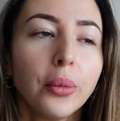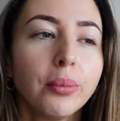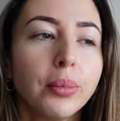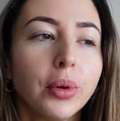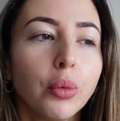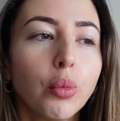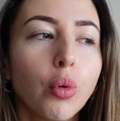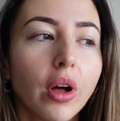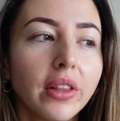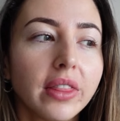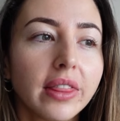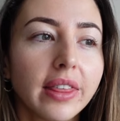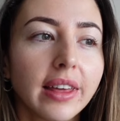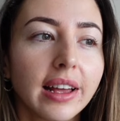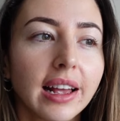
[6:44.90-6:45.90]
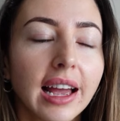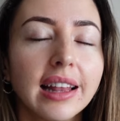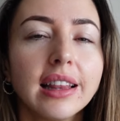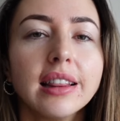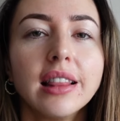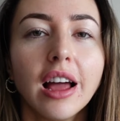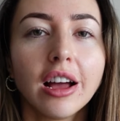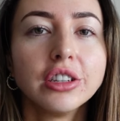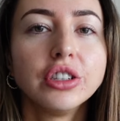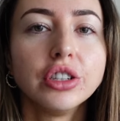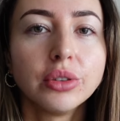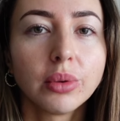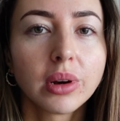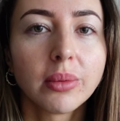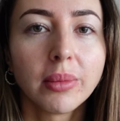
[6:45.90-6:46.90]
But one thing, and I
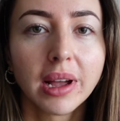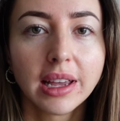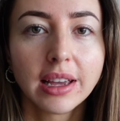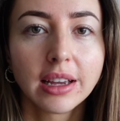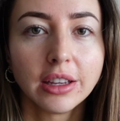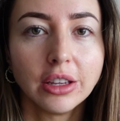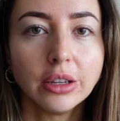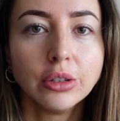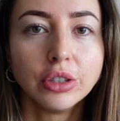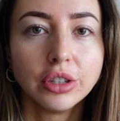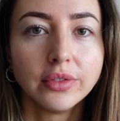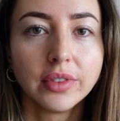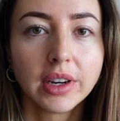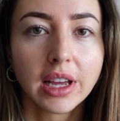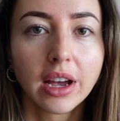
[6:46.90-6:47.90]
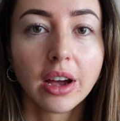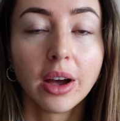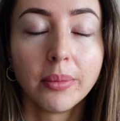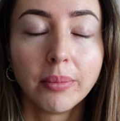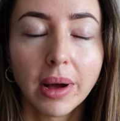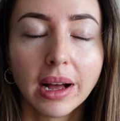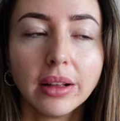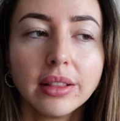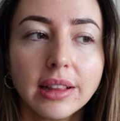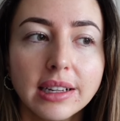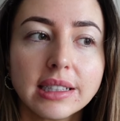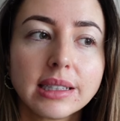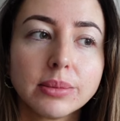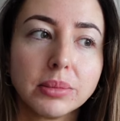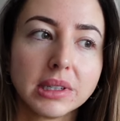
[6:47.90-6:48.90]
do want to make a YouTube video about
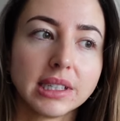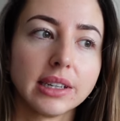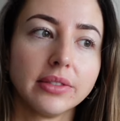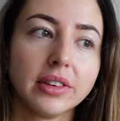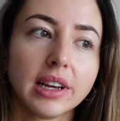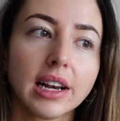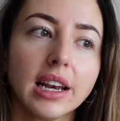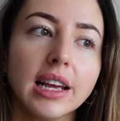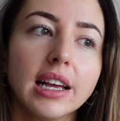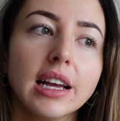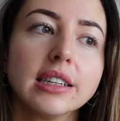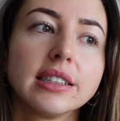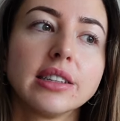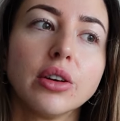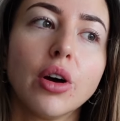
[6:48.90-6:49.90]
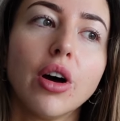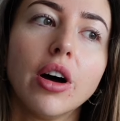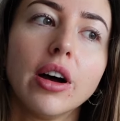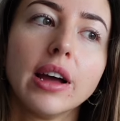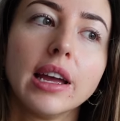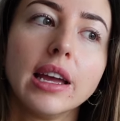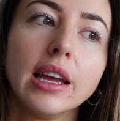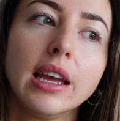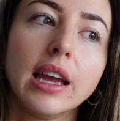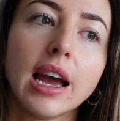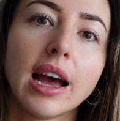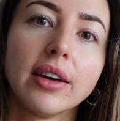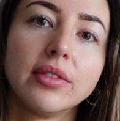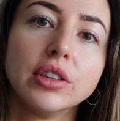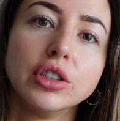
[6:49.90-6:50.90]
this specifically. So I
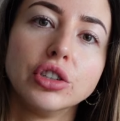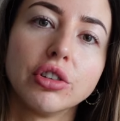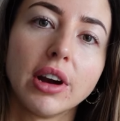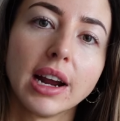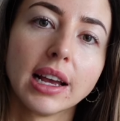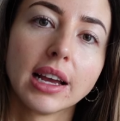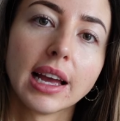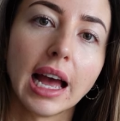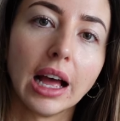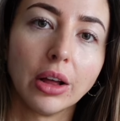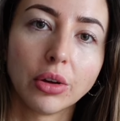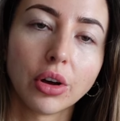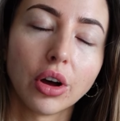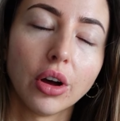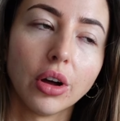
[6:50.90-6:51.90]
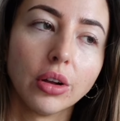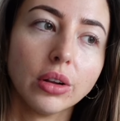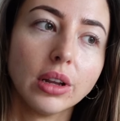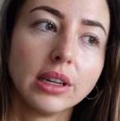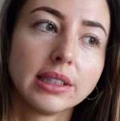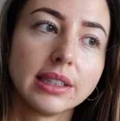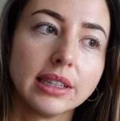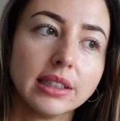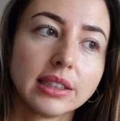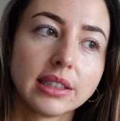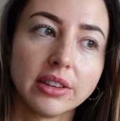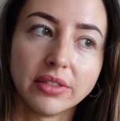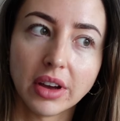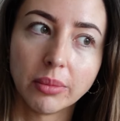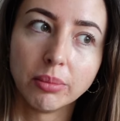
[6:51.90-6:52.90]
haven't drank alcohol since
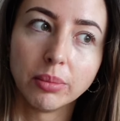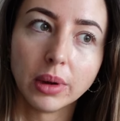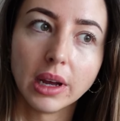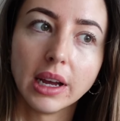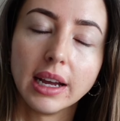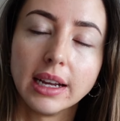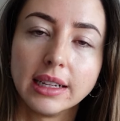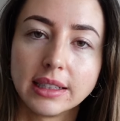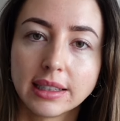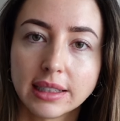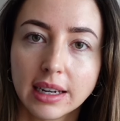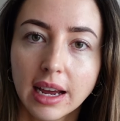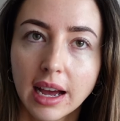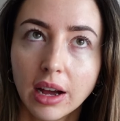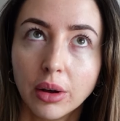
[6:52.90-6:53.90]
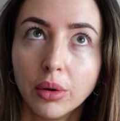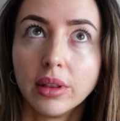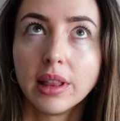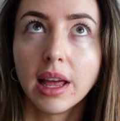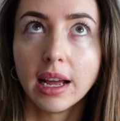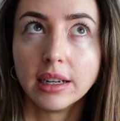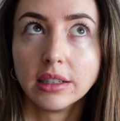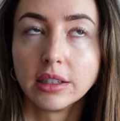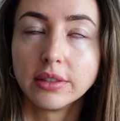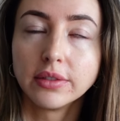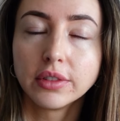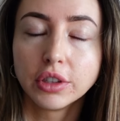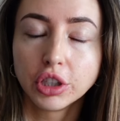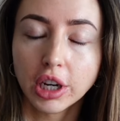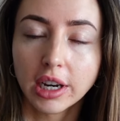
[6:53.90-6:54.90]
November. It's now end
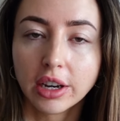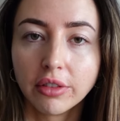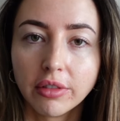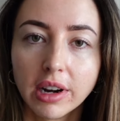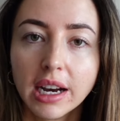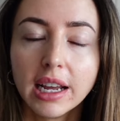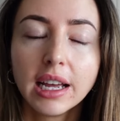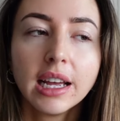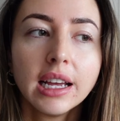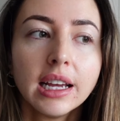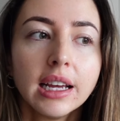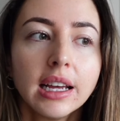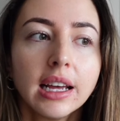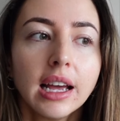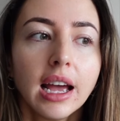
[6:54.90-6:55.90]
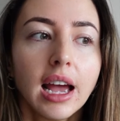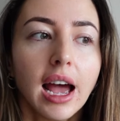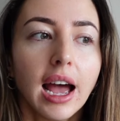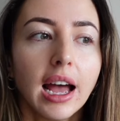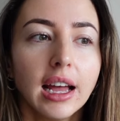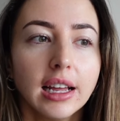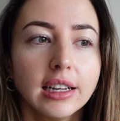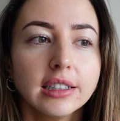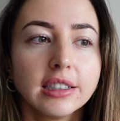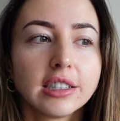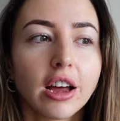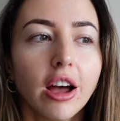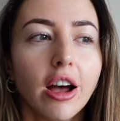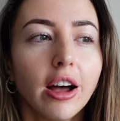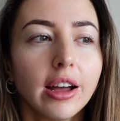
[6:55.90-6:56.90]
of January. And
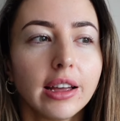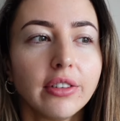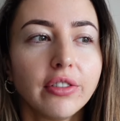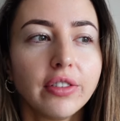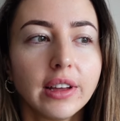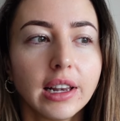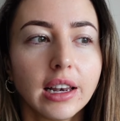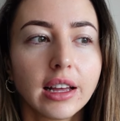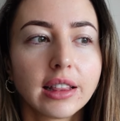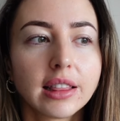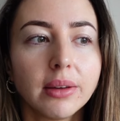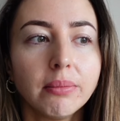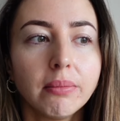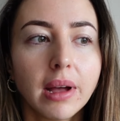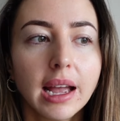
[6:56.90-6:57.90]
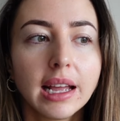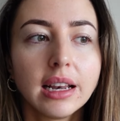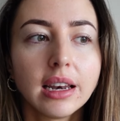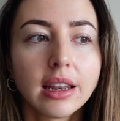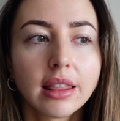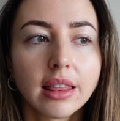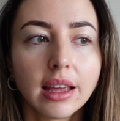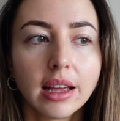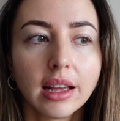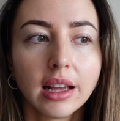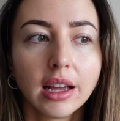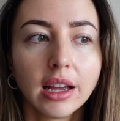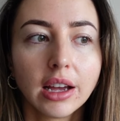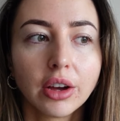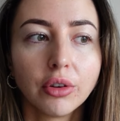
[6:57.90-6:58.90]
I feel like the main
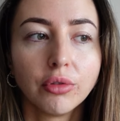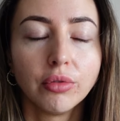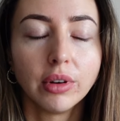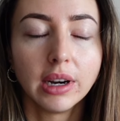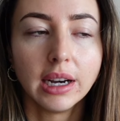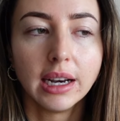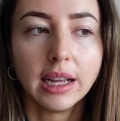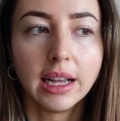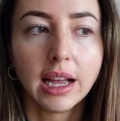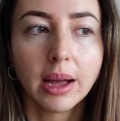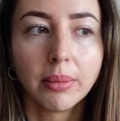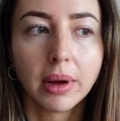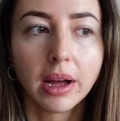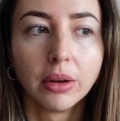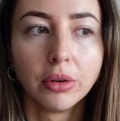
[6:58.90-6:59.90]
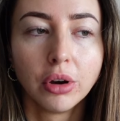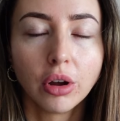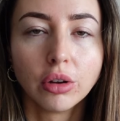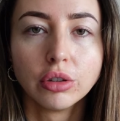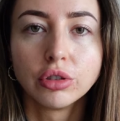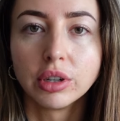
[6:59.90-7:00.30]
thing really about not